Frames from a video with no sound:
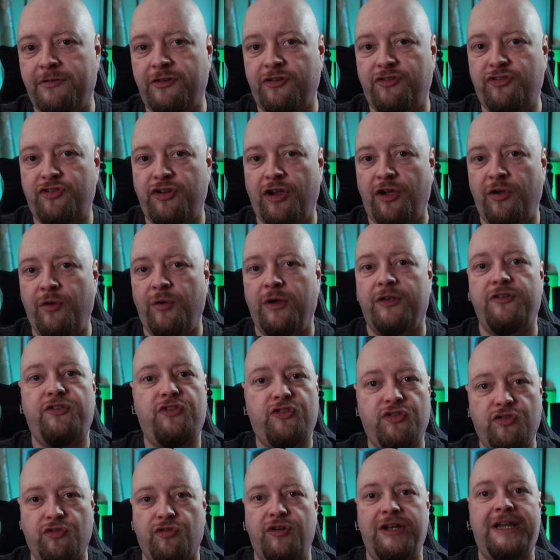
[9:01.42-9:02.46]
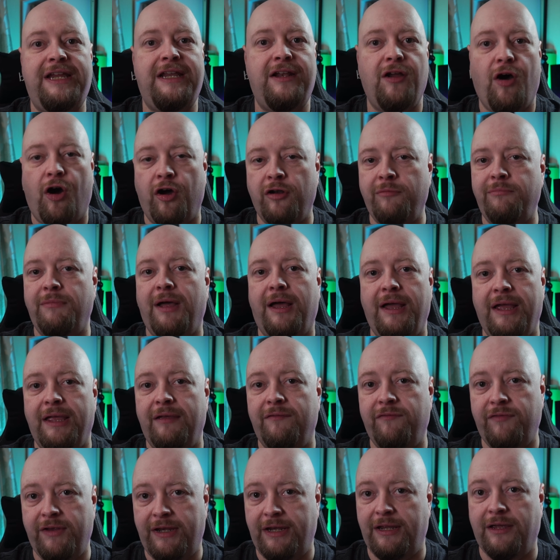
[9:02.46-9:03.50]
to show a screen on my
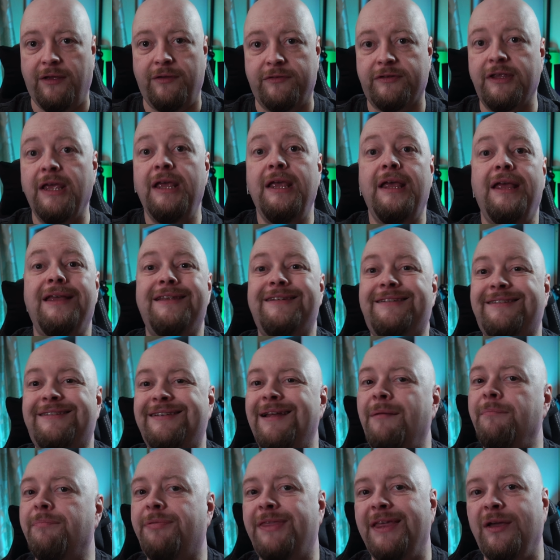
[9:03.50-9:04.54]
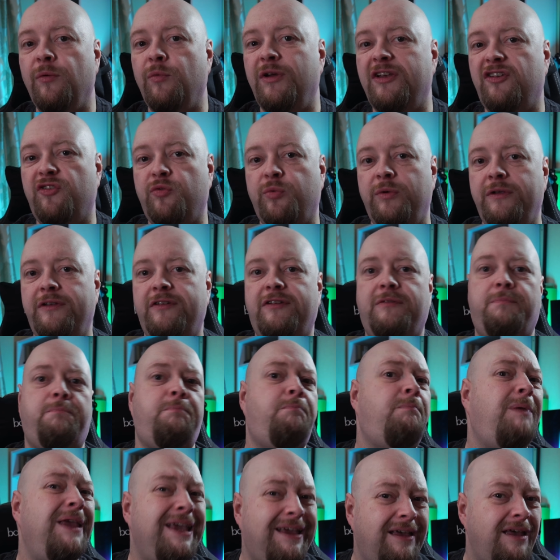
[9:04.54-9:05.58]
videos, something which was
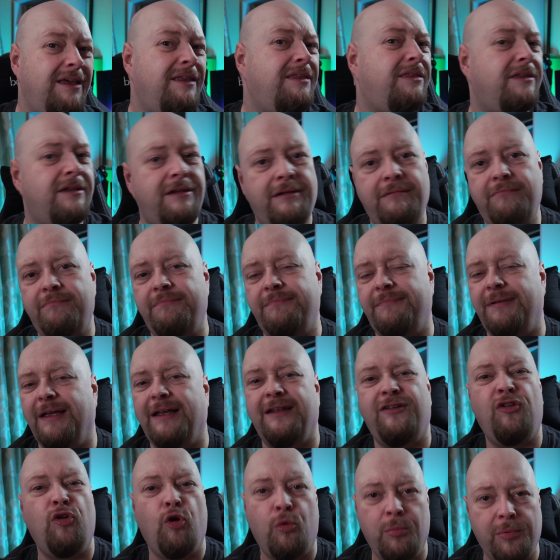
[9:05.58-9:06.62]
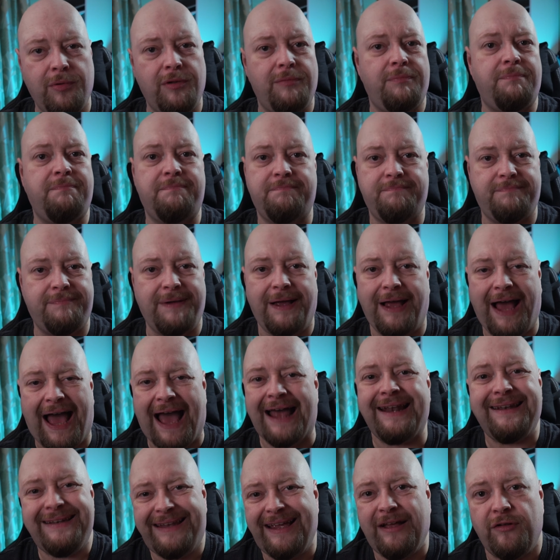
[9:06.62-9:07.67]
bigger than a normal
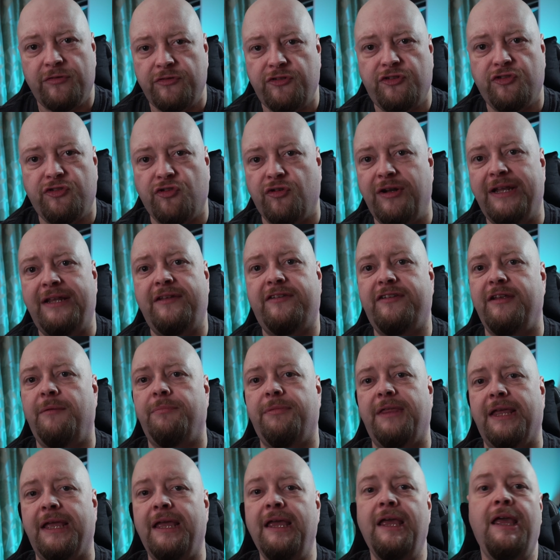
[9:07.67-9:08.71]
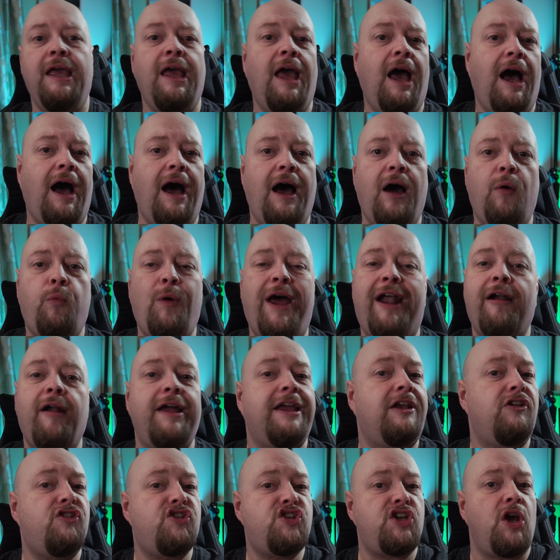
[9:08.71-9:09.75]
handheld screen, something where I
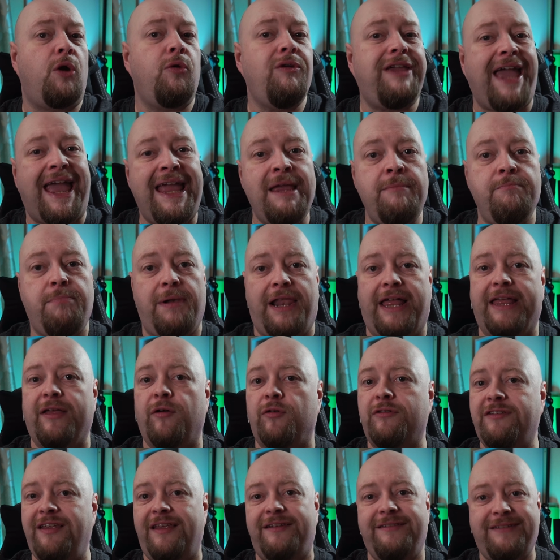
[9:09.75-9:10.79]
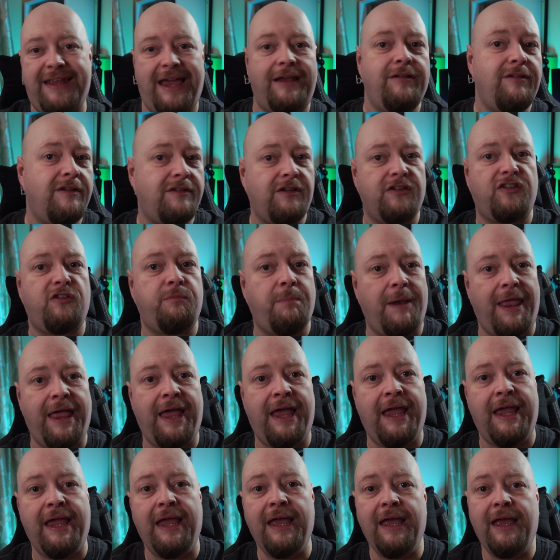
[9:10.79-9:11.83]
could show gameplay or test out a
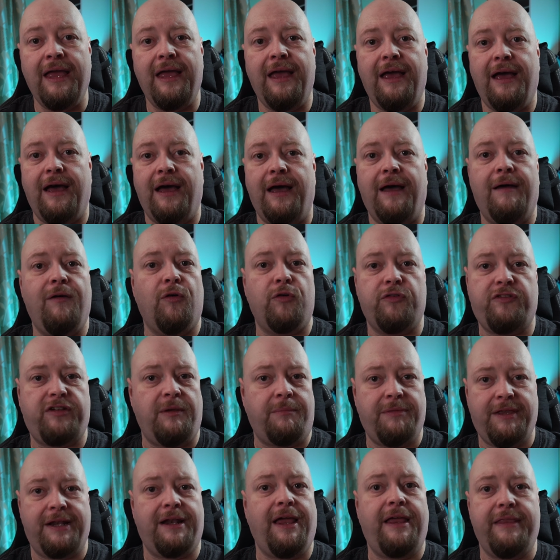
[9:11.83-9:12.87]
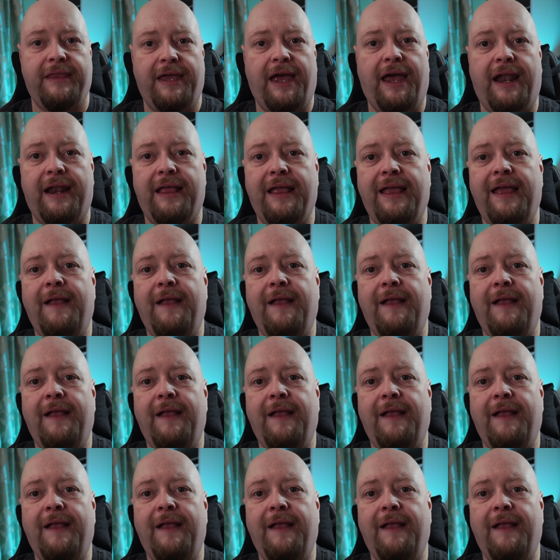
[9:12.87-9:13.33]
display or something like that.